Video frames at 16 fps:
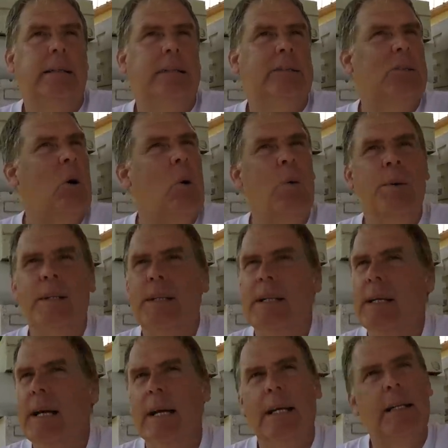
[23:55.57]
It's the only
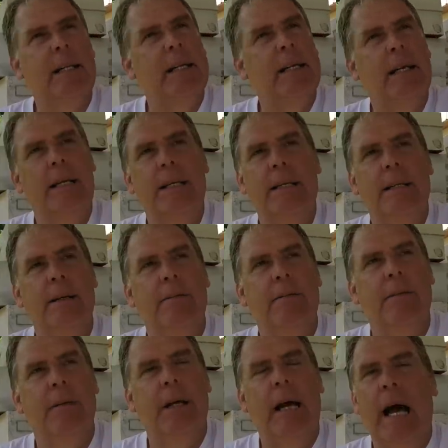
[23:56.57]
thing I can think I did different.